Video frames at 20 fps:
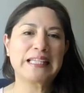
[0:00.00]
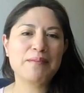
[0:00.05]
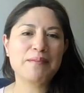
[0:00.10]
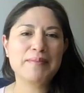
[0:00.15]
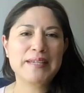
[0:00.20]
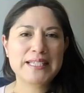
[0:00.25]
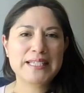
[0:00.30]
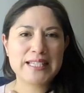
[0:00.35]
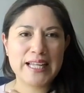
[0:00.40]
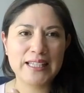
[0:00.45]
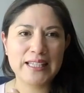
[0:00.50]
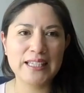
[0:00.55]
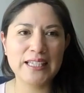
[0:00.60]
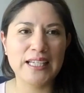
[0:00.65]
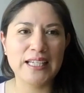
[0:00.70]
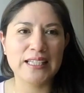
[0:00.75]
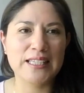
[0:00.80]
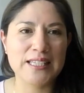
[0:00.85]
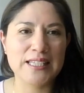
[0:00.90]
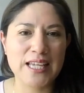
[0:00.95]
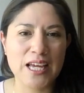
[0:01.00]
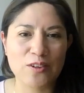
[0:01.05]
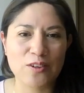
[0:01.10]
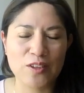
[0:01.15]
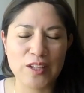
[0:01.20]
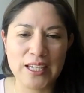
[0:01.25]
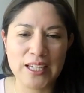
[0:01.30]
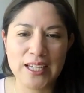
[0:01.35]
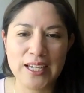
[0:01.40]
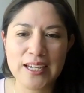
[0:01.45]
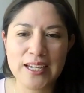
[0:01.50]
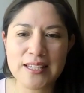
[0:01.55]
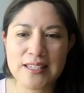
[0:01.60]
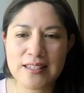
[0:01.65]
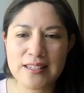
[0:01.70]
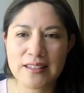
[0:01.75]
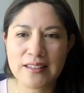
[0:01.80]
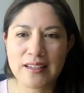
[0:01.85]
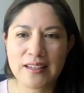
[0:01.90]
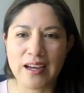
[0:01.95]
name is Lety, Leticia
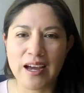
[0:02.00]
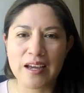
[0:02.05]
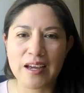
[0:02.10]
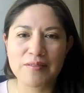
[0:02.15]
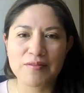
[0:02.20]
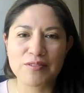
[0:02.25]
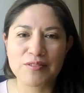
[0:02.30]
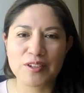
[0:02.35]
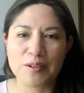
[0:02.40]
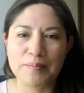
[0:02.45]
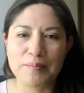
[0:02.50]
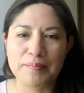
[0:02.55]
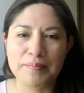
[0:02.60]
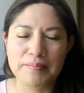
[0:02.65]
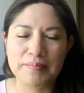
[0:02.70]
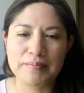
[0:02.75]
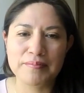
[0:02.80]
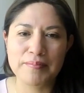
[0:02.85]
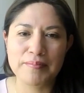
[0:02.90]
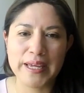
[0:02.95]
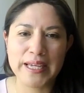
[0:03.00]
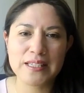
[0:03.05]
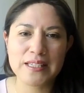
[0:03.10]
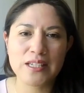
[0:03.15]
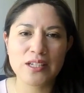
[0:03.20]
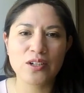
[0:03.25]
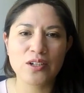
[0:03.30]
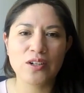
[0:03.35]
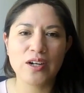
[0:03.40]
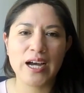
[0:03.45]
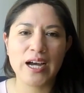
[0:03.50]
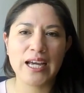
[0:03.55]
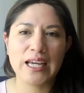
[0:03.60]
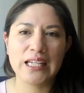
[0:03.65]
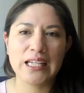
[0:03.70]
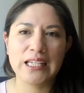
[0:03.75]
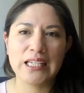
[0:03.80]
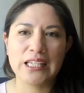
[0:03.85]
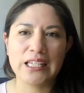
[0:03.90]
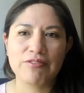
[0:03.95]
Rodriguez. I'm from Mexico.
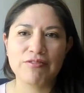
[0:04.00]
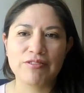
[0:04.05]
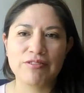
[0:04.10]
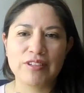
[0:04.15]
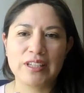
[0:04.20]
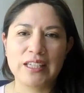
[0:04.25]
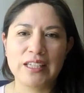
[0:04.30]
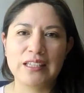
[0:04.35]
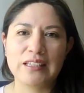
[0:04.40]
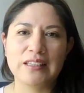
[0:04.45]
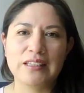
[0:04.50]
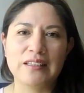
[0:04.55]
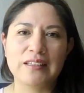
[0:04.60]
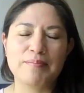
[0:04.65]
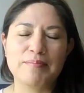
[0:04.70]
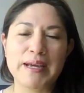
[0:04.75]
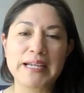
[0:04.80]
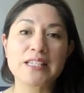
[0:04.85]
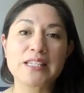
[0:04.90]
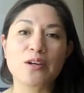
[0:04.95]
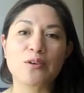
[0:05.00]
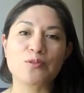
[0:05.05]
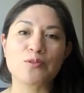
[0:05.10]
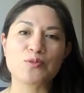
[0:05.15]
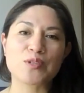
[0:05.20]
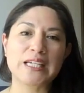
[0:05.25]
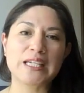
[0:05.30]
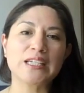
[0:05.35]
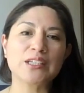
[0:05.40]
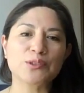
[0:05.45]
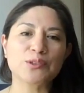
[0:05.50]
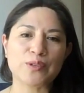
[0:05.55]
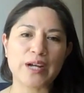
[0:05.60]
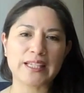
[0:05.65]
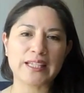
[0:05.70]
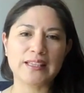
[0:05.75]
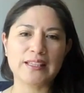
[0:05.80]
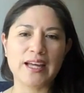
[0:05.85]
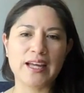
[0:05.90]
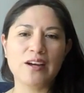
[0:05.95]
I live in Mexico City
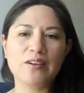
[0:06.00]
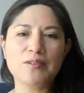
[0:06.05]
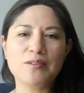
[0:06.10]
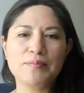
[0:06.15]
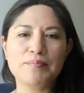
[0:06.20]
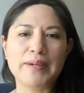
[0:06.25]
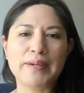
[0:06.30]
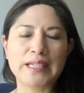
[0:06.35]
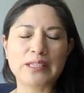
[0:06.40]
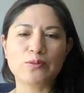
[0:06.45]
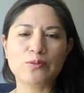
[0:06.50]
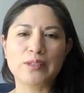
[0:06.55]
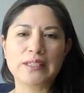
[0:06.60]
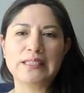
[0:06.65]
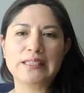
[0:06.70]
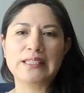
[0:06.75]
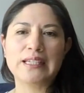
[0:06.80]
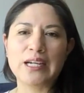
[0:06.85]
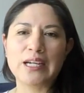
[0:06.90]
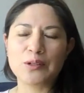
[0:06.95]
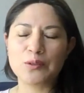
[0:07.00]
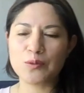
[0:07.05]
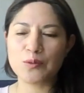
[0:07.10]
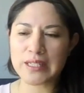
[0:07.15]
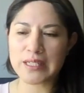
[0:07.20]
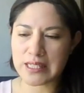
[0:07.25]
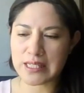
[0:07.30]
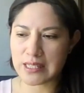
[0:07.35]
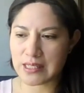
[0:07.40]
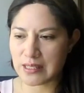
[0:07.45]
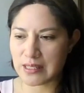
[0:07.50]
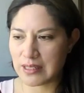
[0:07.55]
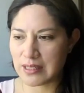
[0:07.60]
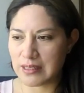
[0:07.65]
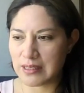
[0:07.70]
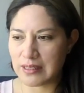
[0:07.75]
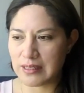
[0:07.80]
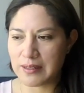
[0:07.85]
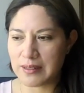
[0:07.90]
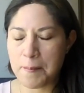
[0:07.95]
right now, but when I was
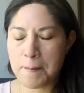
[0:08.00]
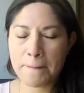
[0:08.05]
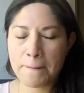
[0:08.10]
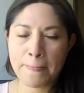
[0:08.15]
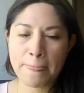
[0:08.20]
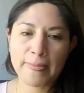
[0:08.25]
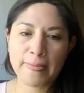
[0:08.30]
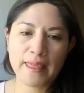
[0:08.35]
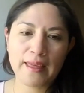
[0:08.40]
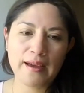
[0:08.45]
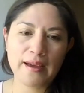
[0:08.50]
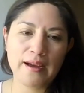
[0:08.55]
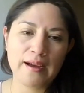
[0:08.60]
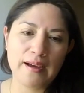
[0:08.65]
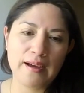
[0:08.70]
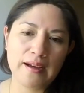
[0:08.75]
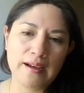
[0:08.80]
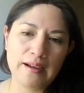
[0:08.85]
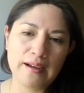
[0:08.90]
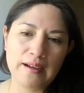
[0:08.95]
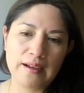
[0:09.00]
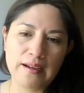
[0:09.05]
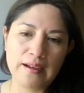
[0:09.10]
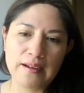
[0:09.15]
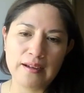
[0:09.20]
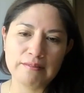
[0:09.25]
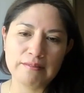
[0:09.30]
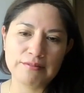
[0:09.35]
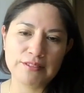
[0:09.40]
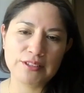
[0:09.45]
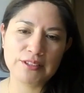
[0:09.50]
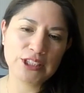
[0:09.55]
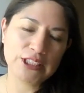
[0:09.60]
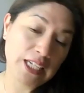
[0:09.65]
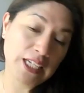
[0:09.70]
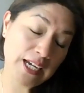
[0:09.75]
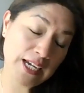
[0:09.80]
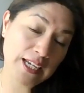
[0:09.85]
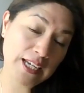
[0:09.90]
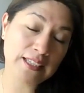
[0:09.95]
a
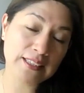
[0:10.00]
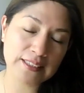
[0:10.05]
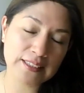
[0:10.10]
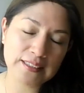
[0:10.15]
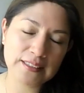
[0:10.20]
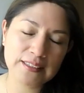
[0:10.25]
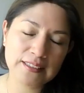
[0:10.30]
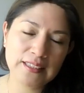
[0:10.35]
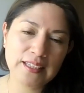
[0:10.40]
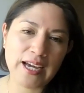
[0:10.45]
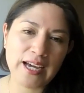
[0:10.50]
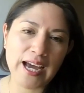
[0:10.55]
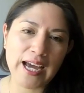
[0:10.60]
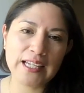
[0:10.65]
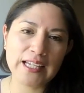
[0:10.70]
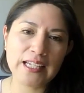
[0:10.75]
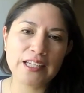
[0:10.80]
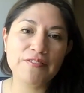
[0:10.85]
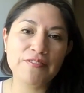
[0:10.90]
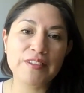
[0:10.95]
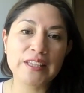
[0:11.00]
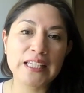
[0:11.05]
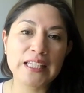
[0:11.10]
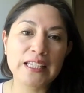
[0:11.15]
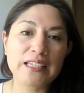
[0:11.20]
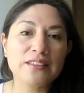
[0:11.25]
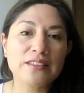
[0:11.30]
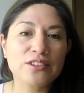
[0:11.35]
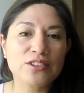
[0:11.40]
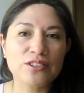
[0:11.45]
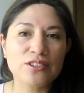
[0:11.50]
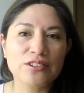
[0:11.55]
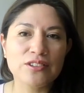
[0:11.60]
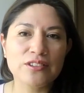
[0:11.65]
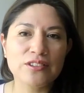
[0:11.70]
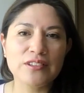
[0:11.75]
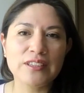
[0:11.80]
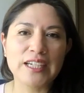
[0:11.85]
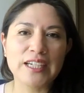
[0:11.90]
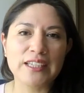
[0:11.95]
child, I lived near
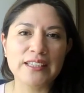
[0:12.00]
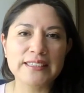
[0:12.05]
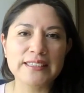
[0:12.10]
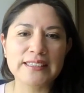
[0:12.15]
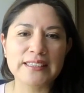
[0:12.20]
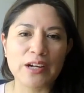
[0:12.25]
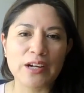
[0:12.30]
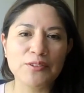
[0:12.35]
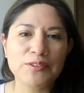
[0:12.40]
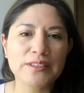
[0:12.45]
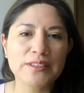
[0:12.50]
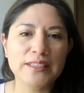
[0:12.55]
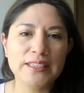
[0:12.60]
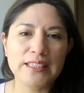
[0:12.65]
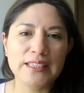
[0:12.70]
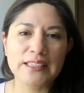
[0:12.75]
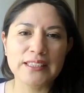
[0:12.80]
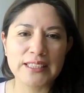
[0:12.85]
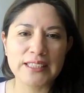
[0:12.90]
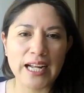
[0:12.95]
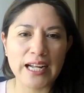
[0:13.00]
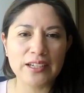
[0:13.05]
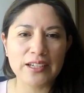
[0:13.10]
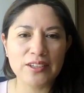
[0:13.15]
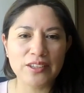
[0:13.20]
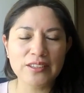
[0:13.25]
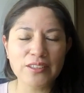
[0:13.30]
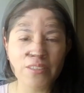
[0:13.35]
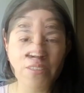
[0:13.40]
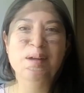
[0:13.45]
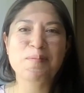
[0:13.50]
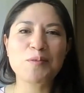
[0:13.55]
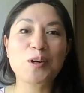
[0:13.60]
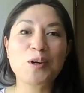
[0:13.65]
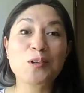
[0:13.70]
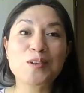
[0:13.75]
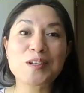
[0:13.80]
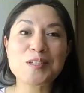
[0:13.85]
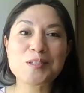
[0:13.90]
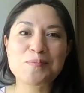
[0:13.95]
to Girls Town in Chalco. I'm
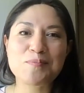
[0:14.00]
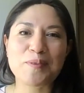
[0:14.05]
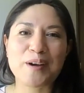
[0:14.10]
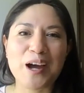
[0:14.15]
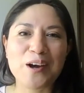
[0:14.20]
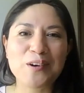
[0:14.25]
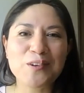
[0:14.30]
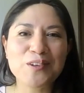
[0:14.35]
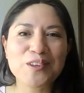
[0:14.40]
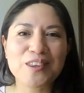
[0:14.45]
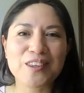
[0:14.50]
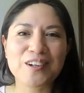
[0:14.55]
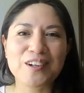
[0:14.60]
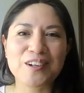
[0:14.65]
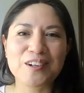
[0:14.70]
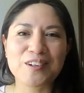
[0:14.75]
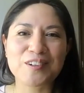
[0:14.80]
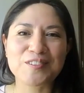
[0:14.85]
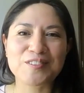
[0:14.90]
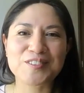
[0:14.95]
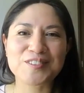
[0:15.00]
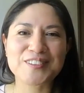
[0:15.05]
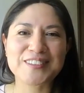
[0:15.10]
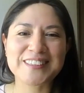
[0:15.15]
always proud of